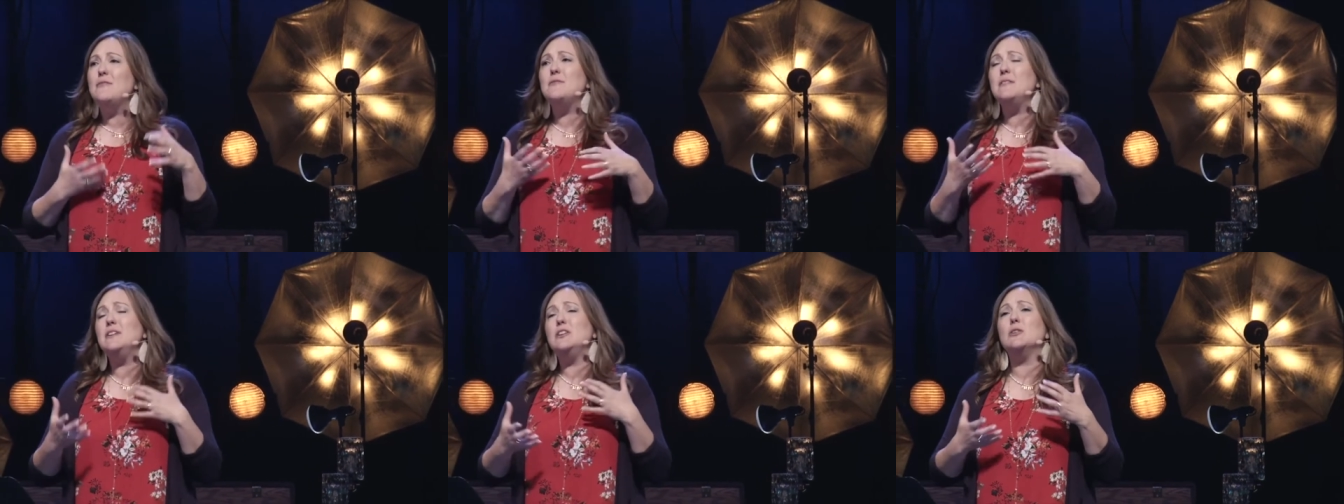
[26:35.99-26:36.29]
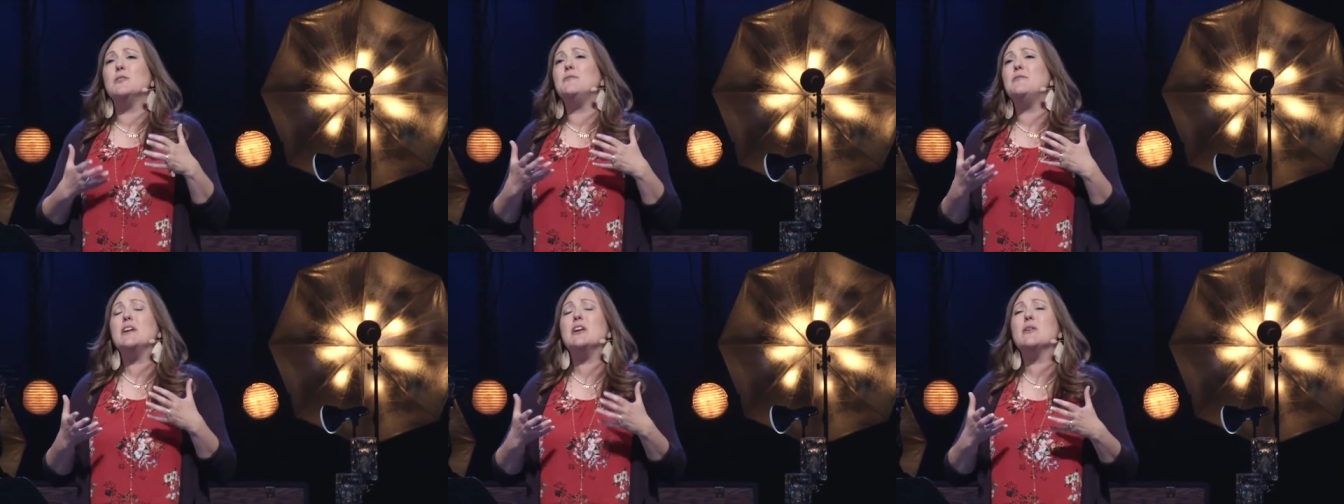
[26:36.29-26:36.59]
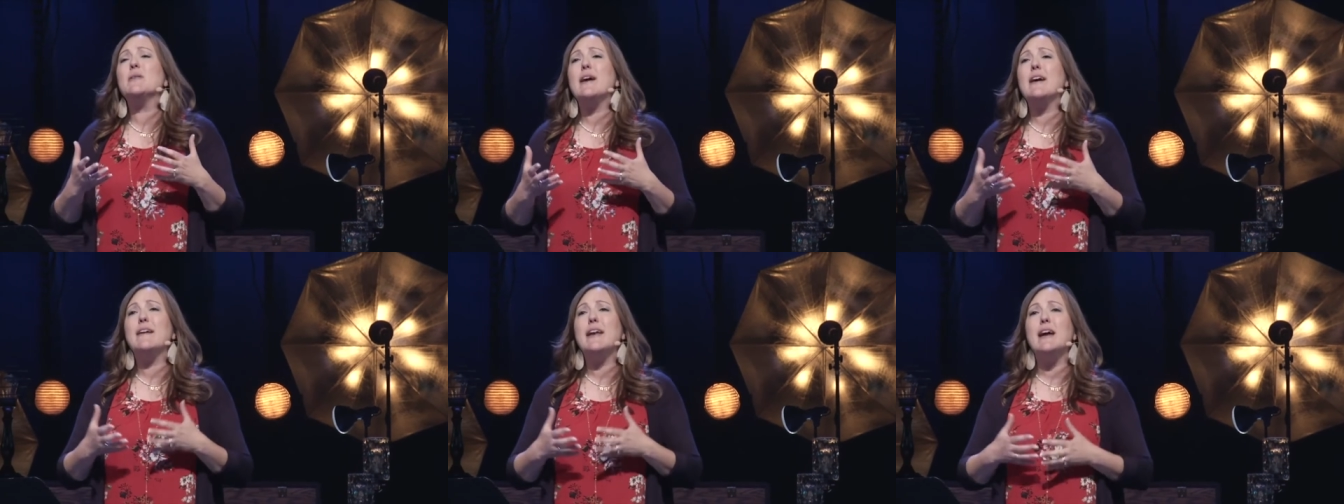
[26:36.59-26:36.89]
you know,
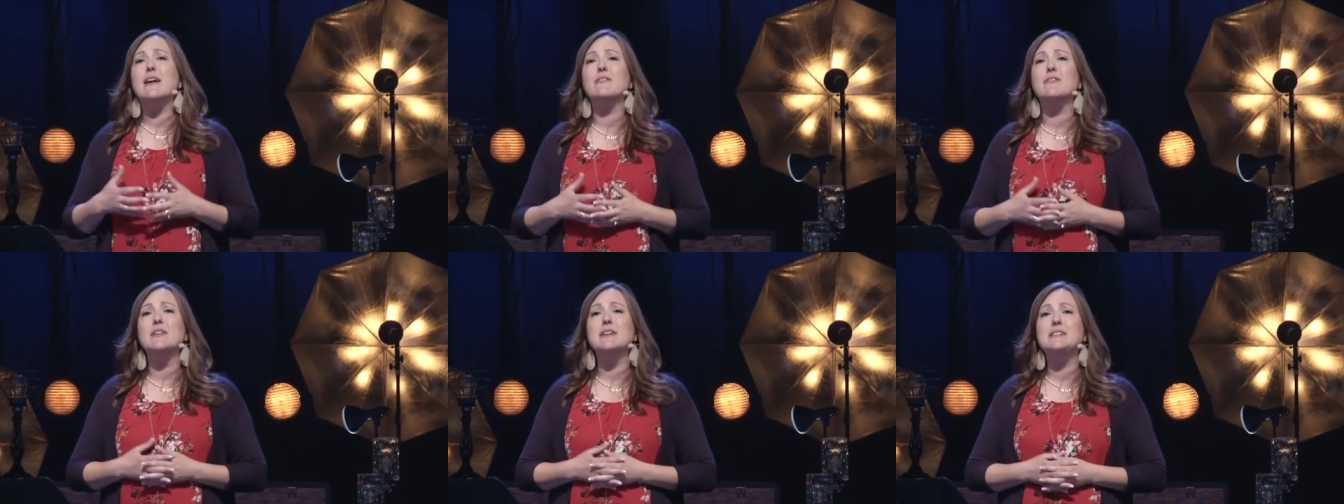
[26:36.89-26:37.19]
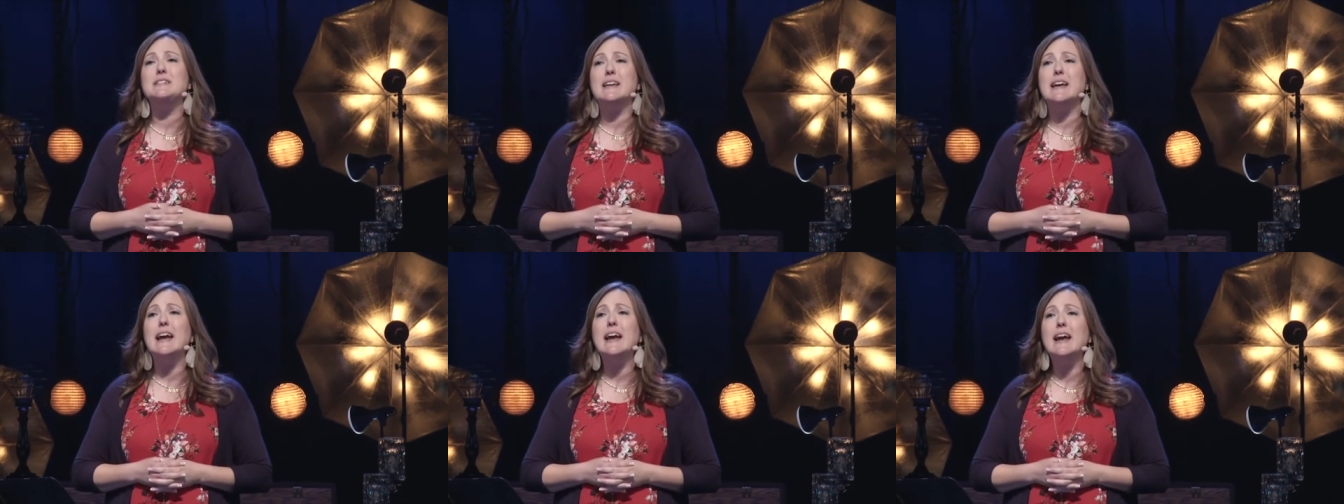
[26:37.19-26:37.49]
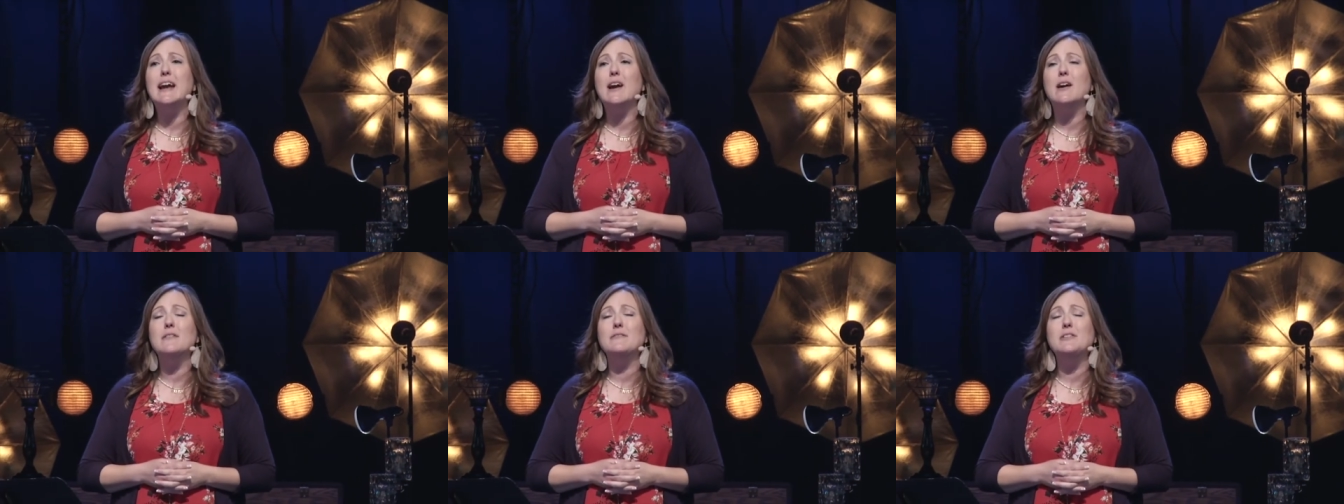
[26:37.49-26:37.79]
figure out every
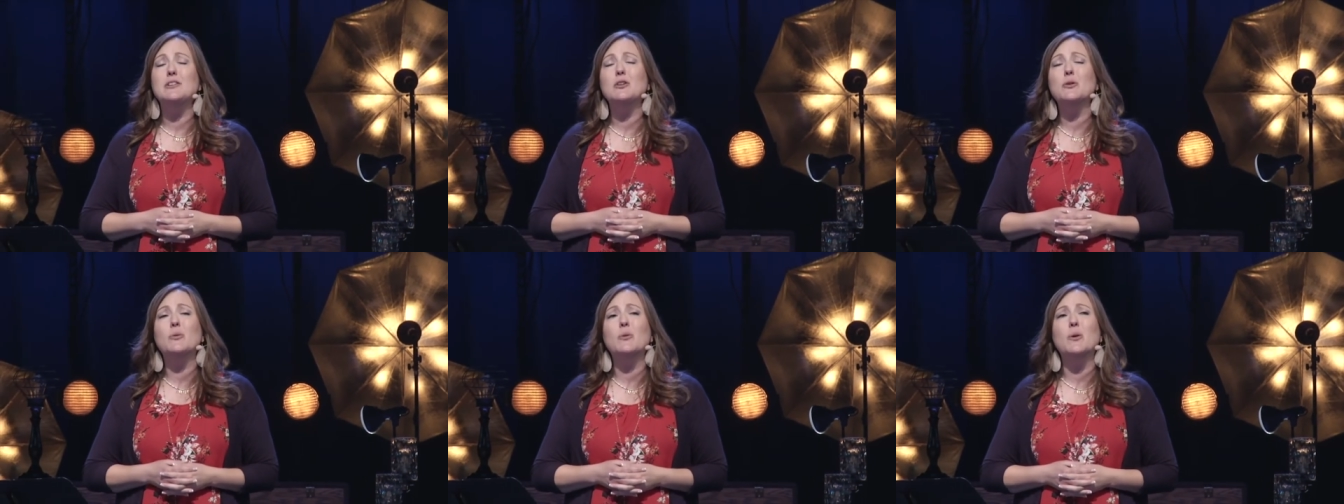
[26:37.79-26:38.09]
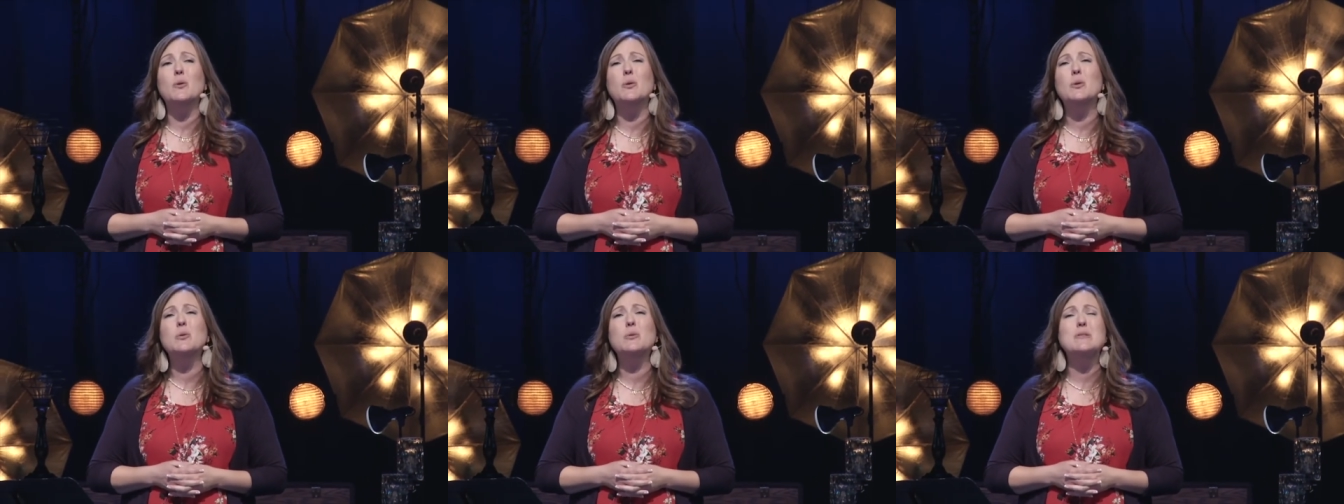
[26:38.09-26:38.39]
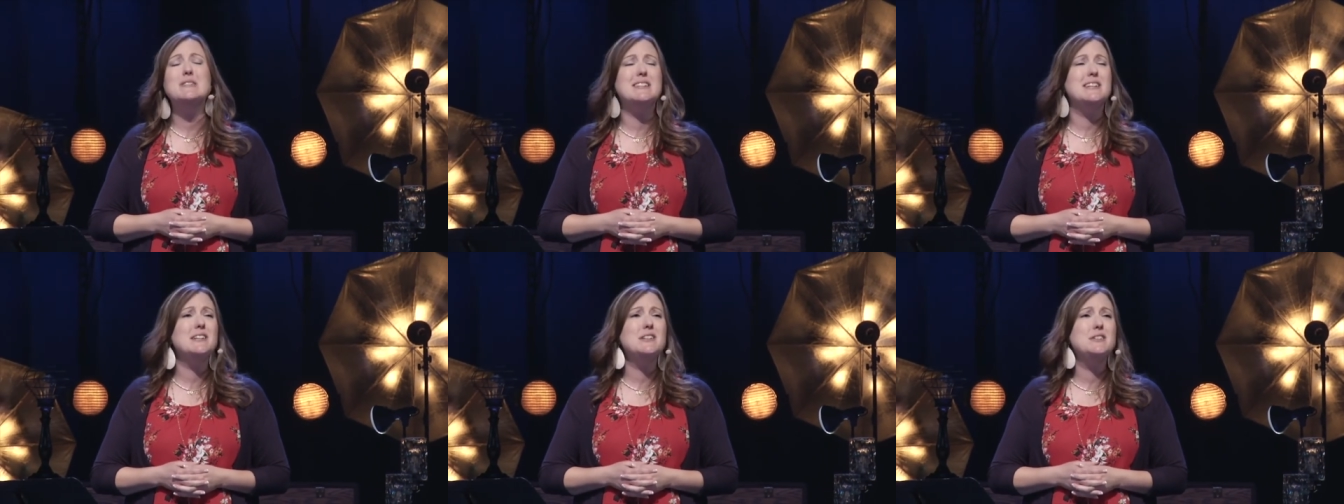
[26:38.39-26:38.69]
day of, you know, well,
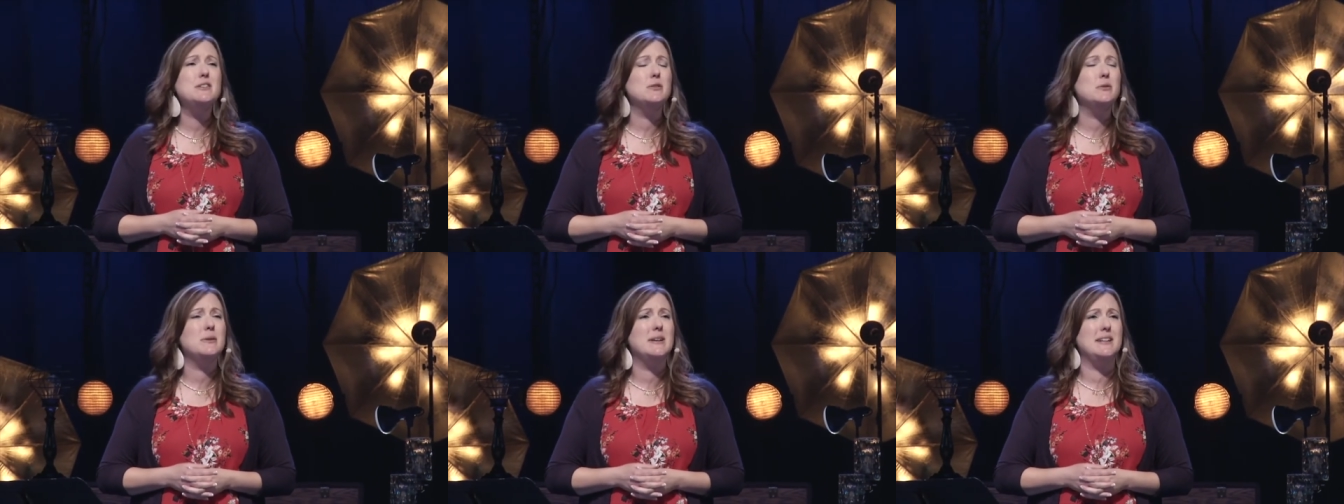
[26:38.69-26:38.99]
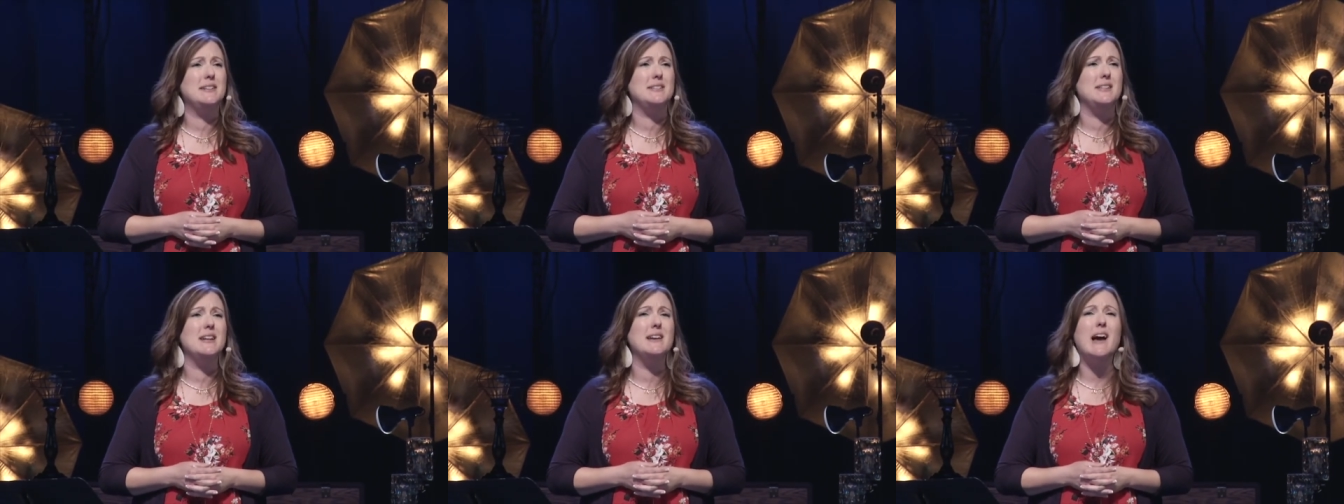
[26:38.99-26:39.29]
who did do it?